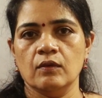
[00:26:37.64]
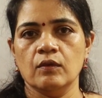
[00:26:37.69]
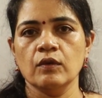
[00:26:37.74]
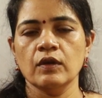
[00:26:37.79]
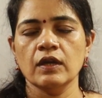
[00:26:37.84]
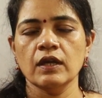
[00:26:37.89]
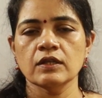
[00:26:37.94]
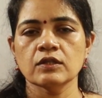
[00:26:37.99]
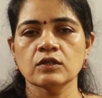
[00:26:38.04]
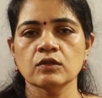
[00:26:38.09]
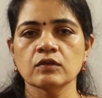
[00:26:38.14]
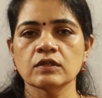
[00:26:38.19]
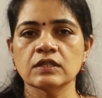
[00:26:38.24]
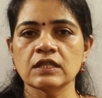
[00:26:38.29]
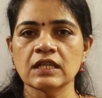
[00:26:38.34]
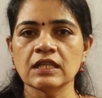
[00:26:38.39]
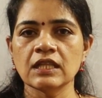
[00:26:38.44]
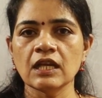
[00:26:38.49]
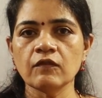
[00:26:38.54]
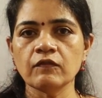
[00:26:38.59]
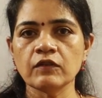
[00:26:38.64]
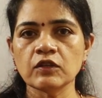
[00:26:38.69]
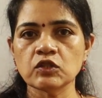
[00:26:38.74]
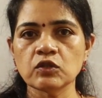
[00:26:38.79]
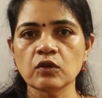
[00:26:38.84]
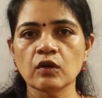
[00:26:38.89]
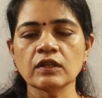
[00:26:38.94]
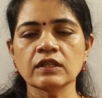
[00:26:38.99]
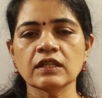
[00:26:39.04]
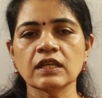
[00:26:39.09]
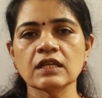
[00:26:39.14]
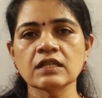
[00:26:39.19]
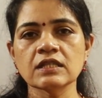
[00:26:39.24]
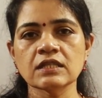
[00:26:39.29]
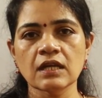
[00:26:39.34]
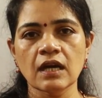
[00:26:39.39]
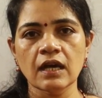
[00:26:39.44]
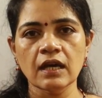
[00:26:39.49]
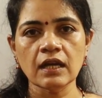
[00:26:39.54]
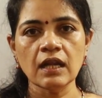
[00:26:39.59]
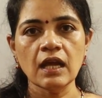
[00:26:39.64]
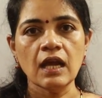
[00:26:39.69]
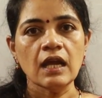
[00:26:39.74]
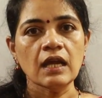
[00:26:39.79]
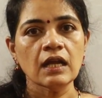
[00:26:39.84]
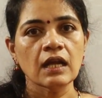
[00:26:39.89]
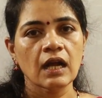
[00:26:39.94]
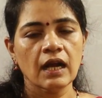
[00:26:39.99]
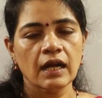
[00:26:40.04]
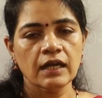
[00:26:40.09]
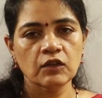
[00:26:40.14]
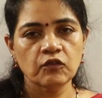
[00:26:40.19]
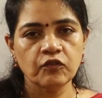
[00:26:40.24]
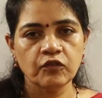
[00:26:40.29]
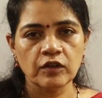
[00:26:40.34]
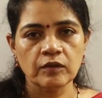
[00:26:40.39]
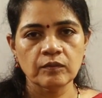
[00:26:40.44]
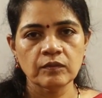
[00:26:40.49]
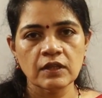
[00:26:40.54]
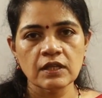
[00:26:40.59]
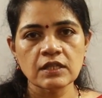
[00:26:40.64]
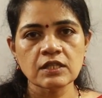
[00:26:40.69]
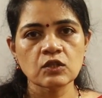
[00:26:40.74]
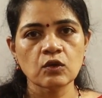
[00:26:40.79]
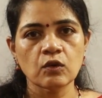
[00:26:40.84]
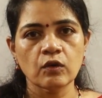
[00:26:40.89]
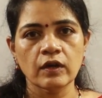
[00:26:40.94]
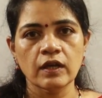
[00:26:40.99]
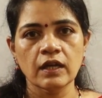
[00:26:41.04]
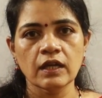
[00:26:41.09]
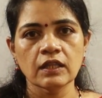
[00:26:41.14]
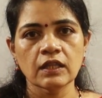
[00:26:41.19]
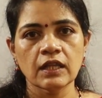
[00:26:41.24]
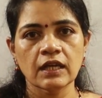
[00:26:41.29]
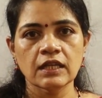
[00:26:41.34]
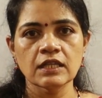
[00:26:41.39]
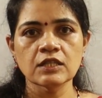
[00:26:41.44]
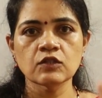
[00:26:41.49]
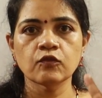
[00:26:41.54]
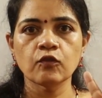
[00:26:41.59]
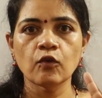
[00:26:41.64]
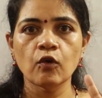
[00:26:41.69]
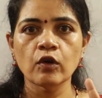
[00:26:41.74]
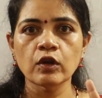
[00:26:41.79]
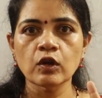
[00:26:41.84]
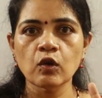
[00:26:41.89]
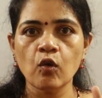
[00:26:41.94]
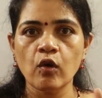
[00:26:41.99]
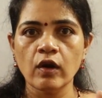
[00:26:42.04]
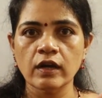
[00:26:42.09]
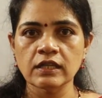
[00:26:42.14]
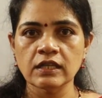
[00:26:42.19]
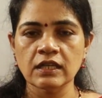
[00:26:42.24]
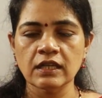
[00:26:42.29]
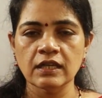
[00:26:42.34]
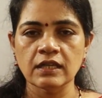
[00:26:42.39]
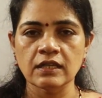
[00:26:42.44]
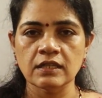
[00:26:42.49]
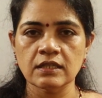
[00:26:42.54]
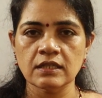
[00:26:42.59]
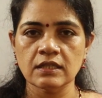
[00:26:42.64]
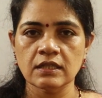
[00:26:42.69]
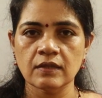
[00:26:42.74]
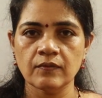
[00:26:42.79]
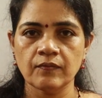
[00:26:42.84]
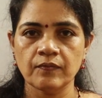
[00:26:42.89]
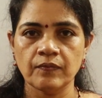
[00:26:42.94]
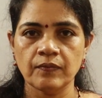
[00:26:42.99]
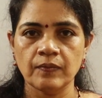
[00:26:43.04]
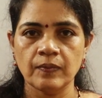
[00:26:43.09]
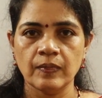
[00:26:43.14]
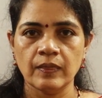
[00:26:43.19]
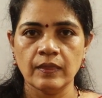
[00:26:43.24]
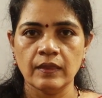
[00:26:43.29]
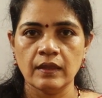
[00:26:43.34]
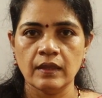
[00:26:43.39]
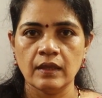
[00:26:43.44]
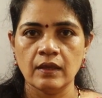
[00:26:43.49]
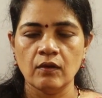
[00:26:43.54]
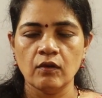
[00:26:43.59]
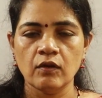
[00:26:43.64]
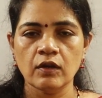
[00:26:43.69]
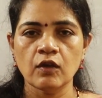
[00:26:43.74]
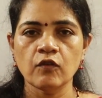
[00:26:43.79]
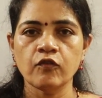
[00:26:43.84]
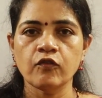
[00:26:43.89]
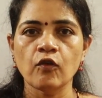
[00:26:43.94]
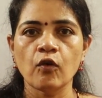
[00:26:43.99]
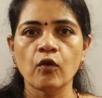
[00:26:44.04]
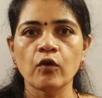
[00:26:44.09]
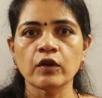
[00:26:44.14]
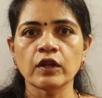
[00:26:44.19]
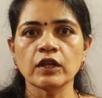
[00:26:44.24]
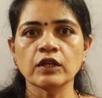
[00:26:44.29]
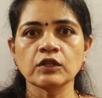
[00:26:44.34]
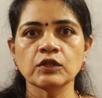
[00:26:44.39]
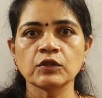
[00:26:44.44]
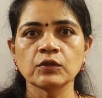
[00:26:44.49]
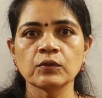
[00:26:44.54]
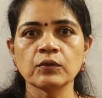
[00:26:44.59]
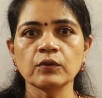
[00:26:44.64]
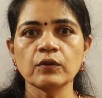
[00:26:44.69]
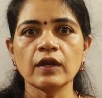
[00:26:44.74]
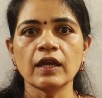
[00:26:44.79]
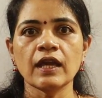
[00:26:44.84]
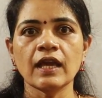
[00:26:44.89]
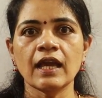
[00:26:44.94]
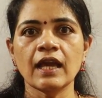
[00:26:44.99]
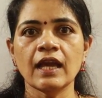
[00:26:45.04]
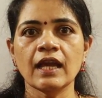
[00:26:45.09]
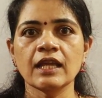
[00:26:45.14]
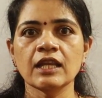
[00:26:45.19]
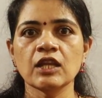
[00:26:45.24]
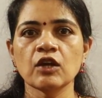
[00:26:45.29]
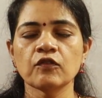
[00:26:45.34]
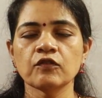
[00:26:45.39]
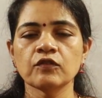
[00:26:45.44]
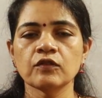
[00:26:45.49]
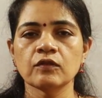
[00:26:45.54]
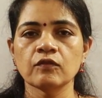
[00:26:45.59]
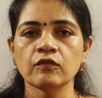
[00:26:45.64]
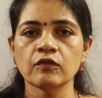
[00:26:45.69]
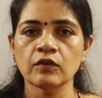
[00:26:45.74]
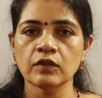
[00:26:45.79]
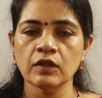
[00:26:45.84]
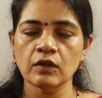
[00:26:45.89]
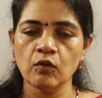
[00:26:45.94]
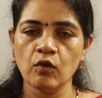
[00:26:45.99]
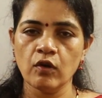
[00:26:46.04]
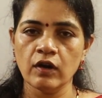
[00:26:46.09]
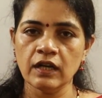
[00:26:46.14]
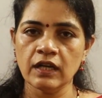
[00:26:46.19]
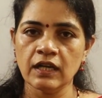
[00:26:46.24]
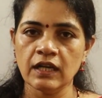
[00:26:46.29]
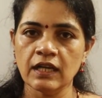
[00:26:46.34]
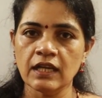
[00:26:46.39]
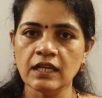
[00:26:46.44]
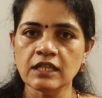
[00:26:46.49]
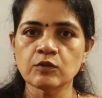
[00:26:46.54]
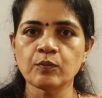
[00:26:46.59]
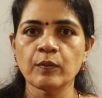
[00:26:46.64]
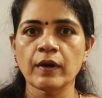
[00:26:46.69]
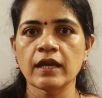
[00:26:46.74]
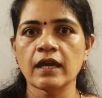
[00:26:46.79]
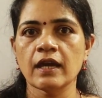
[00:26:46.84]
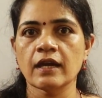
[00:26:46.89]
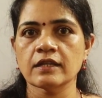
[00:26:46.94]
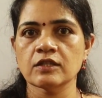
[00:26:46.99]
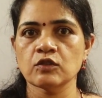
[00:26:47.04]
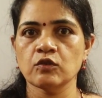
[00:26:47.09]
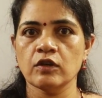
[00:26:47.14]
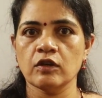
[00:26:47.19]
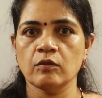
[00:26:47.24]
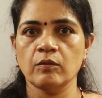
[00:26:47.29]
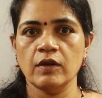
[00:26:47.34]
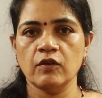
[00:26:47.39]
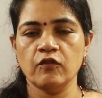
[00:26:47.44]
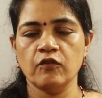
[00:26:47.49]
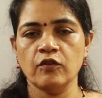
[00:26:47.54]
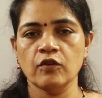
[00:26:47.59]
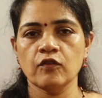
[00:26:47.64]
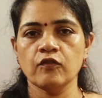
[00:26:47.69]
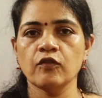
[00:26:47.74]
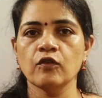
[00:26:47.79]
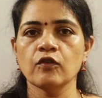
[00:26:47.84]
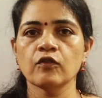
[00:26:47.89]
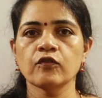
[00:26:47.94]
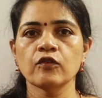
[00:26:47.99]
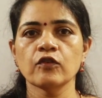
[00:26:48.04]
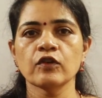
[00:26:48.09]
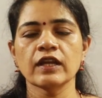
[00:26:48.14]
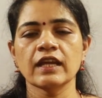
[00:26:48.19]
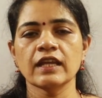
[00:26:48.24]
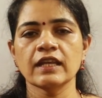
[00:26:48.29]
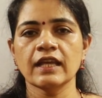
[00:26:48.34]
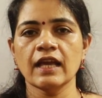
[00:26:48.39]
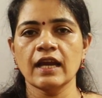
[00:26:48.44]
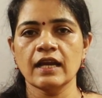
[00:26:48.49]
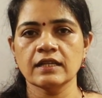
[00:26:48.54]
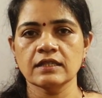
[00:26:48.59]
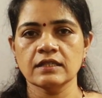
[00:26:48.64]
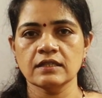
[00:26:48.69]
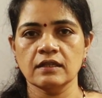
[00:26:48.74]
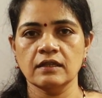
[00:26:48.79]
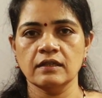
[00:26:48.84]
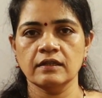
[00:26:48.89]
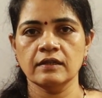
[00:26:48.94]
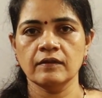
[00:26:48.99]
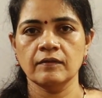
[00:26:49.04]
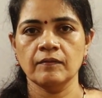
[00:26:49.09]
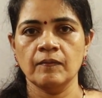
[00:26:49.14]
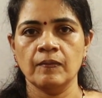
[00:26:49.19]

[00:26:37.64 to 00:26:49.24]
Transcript: Okay, so see that which all things are cut from the square, that is 4 quadrants. Okay, 4 into area of the quadrant is pi r square by 4. 4 get cancelled.